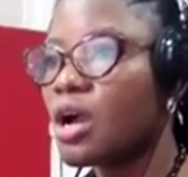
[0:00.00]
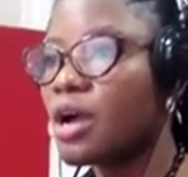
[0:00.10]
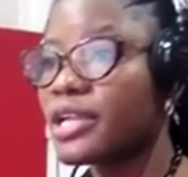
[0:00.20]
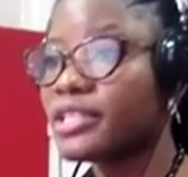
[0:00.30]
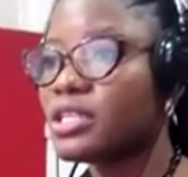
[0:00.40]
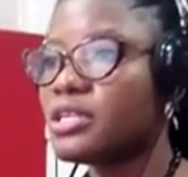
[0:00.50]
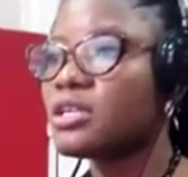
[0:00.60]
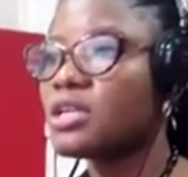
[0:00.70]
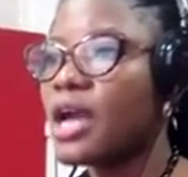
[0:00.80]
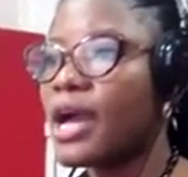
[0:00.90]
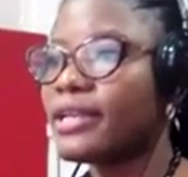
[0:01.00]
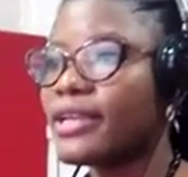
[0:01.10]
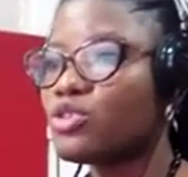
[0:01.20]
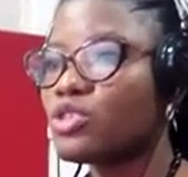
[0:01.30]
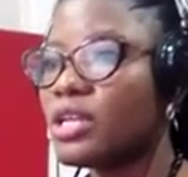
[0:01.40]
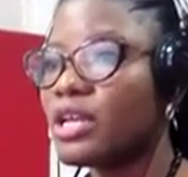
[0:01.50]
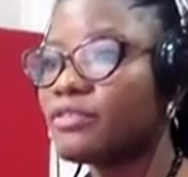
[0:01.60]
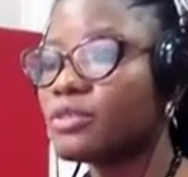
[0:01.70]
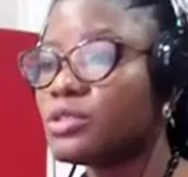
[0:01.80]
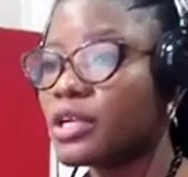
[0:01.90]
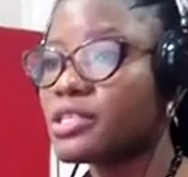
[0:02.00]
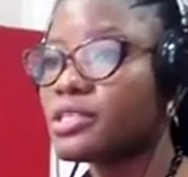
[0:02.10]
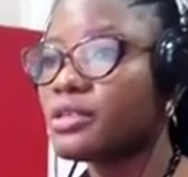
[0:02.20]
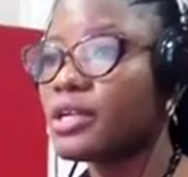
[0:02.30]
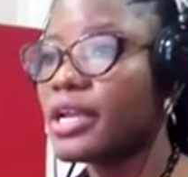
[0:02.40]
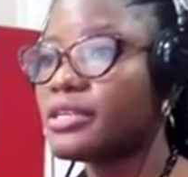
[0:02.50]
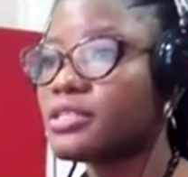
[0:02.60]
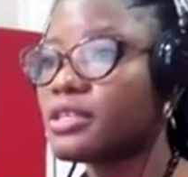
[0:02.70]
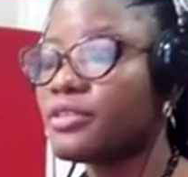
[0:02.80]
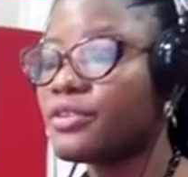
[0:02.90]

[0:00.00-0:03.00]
Currently, an entry-level doctor earns